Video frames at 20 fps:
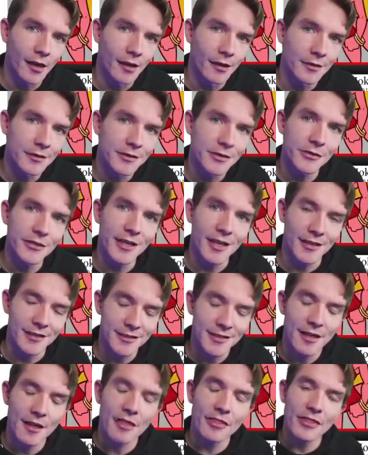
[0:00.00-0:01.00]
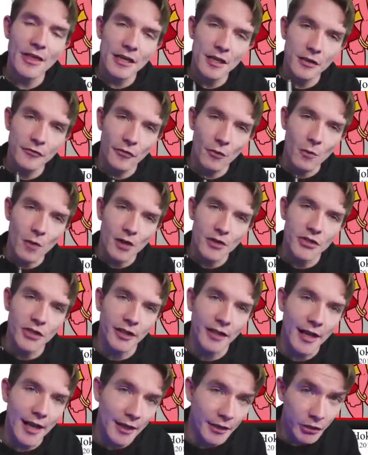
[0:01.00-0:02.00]
So yes, thank you for
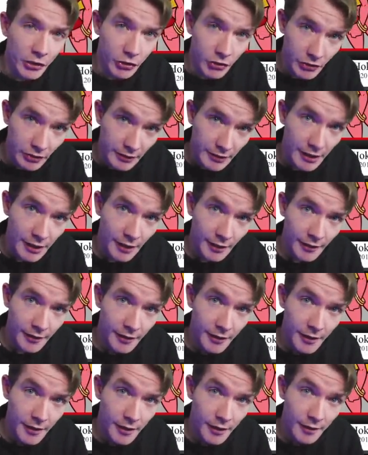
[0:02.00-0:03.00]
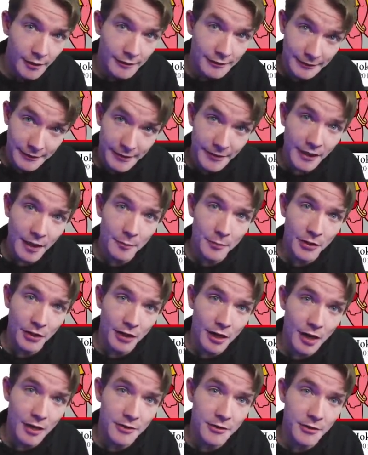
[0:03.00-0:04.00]
watching, and good luck cleaning up your
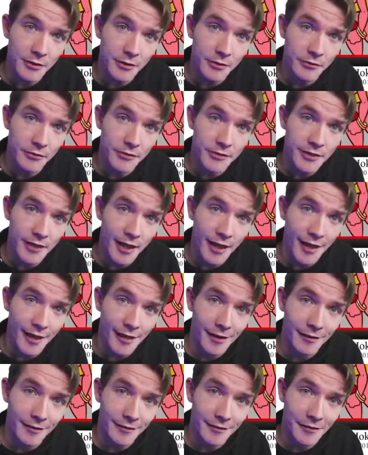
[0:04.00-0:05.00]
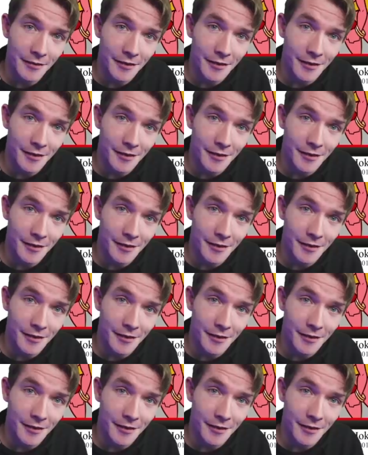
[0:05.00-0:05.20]
cartoons and